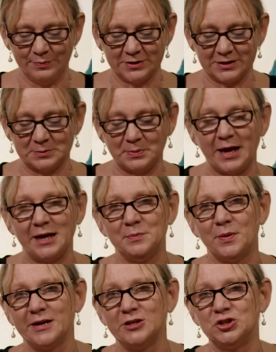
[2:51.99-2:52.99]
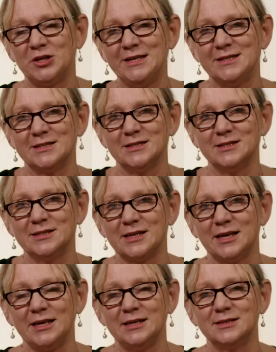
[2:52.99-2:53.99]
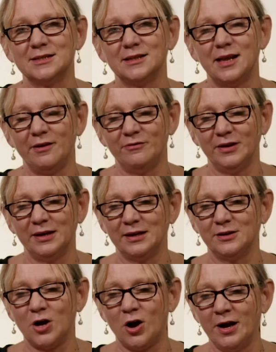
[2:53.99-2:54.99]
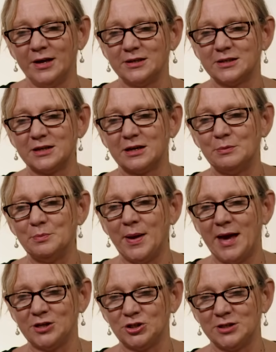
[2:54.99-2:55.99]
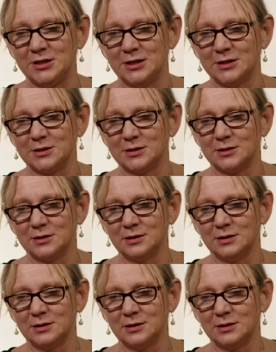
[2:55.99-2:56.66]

displayed by Jesus, is loving and kind and compassionate.